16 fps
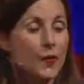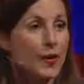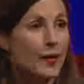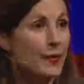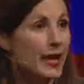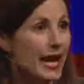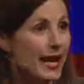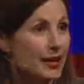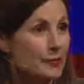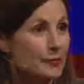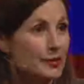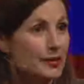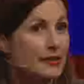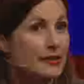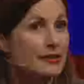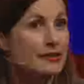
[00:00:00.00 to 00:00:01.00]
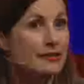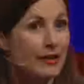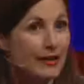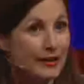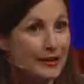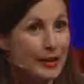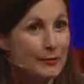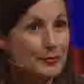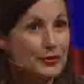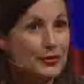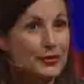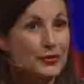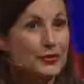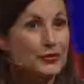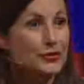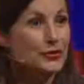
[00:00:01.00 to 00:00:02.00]
where we help
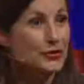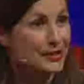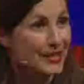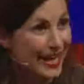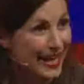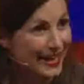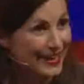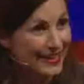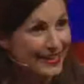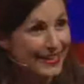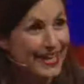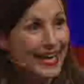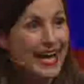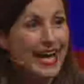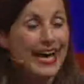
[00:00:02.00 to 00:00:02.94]
startups to scale.